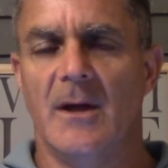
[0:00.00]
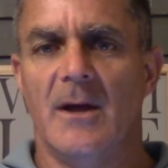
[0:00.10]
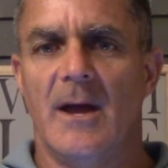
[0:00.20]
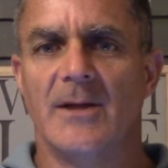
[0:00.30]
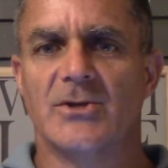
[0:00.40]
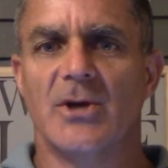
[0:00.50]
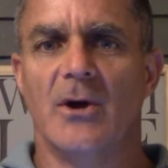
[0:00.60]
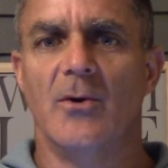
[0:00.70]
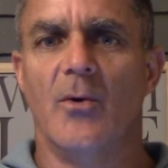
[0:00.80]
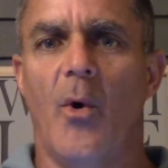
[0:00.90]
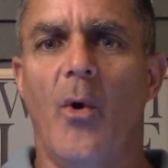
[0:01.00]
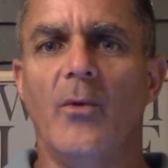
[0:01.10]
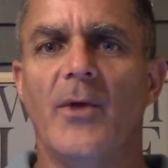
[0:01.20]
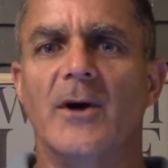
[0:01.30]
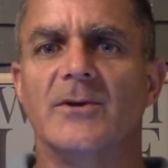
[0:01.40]
And so
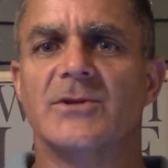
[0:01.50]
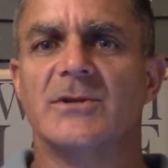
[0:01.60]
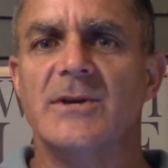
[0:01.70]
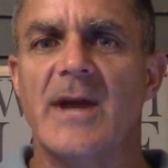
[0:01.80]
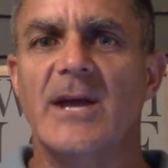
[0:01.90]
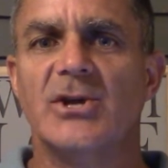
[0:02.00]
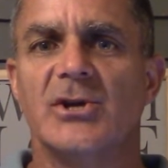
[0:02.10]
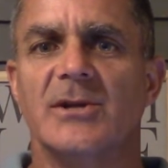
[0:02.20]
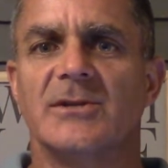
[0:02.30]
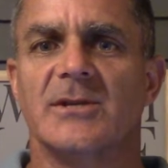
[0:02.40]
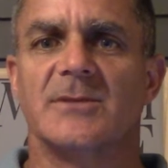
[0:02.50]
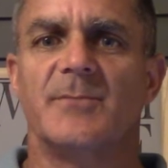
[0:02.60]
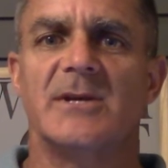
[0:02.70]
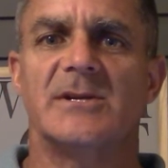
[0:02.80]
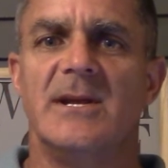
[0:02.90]
all those nations,
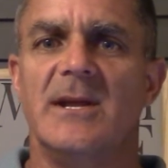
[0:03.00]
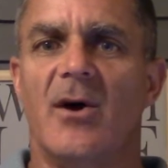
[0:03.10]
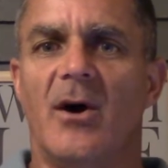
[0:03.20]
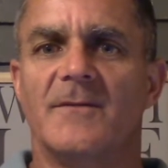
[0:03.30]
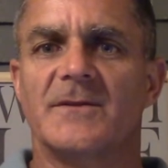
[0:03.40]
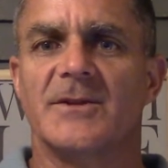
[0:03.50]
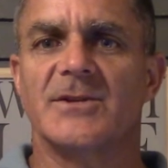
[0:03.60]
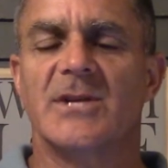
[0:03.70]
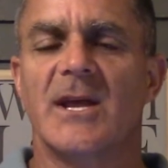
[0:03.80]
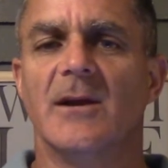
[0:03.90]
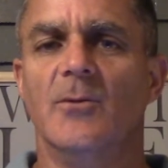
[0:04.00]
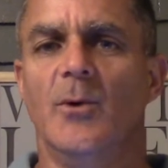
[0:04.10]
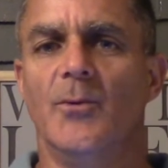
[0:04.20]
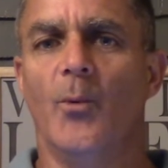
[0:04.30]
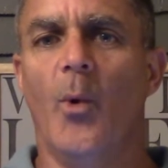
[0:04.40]
especially after the Second
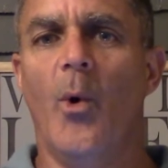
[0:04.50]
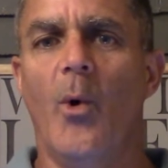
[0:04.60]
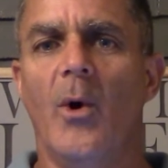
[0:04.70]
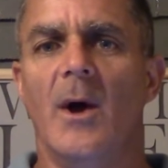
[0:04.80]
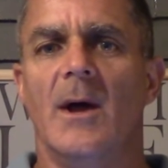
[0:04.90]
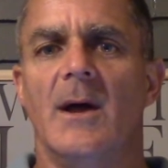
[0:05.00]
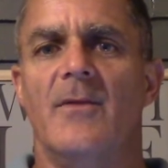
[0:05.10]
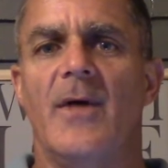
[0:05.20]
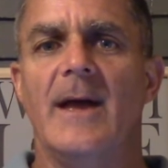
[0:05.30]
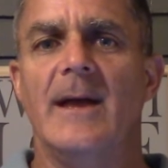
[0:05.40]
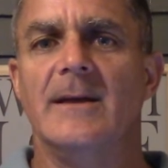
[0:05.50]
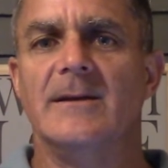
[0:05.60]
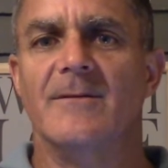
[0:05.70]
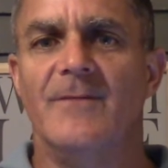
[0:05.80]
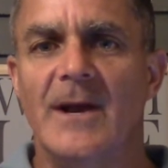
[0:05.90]
World War, they
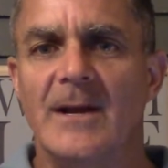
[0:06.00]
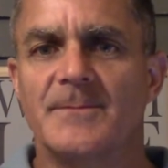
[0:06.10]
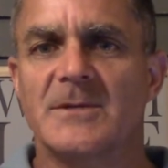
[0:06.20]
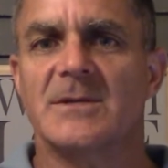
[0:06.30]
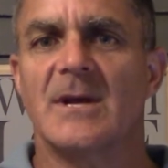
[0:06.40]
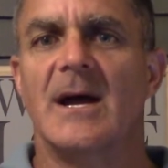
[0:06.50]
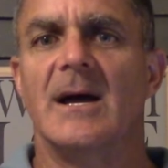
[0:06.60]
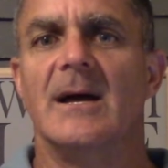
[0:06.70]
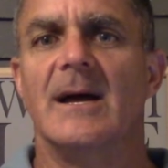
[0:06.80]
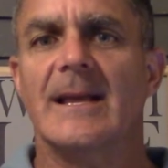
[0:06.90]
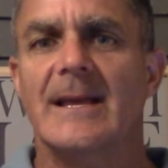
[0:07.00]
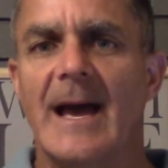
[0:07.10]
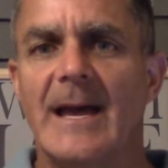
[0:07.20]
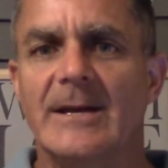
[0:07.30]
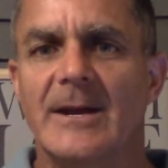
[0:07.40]
developed
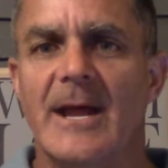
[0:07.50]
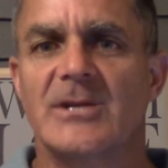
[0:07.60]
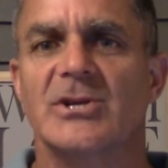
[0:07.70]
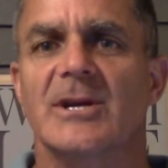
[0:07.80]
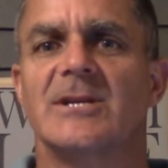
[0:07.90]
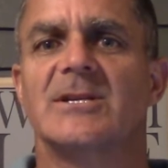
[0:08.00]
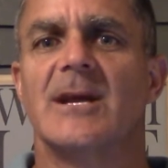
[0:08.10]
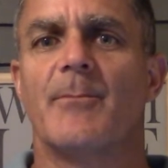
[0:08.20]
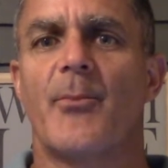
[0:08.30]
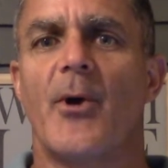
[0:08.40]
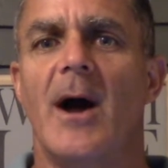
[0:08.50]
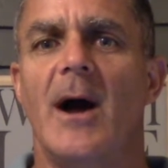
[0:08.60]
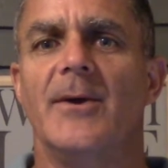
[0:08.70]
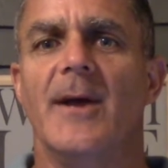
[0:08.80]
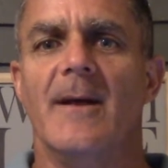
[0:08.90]
again a nationalistic
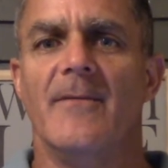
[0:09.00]
pride.